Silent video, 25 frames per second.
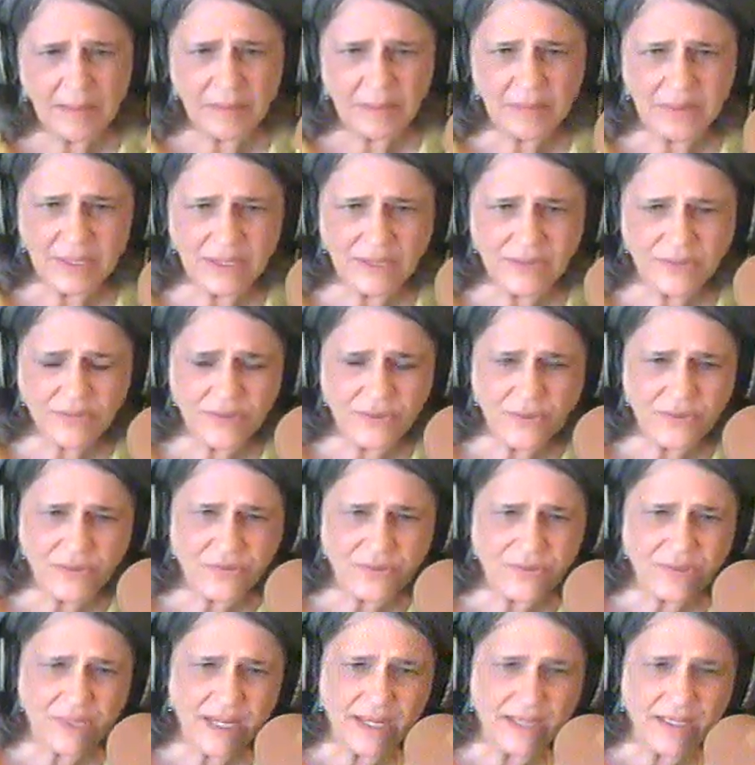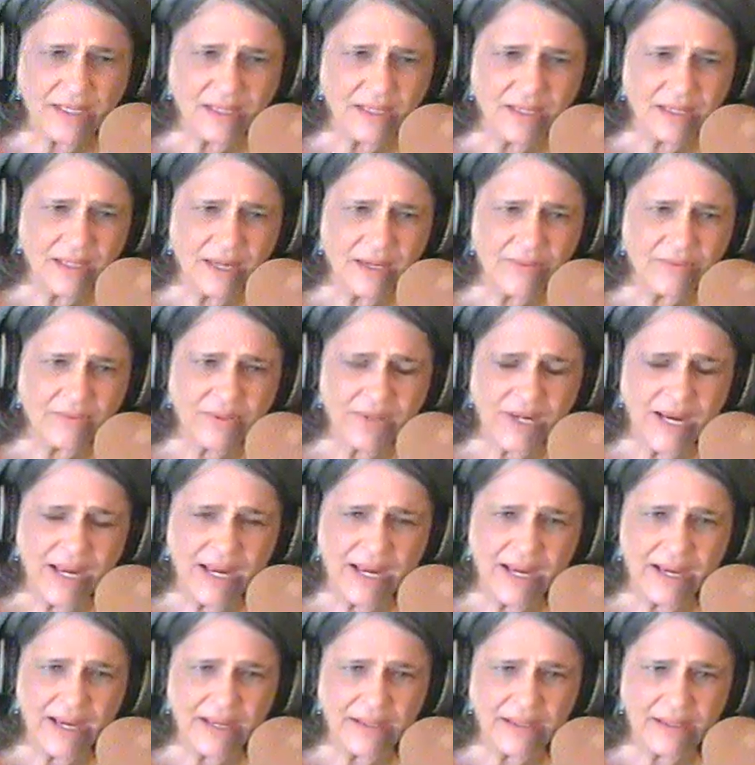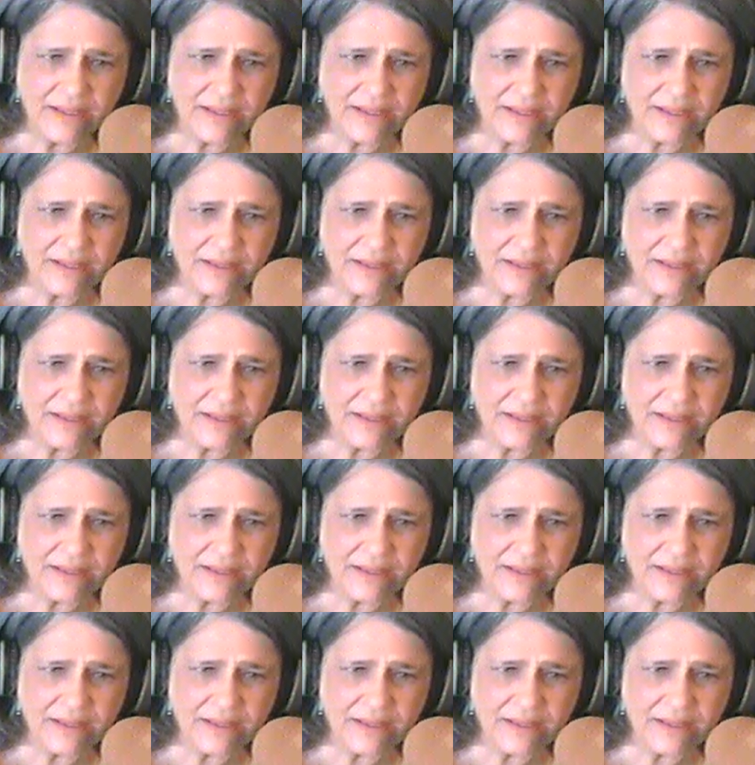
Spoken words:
But as you said, he never had.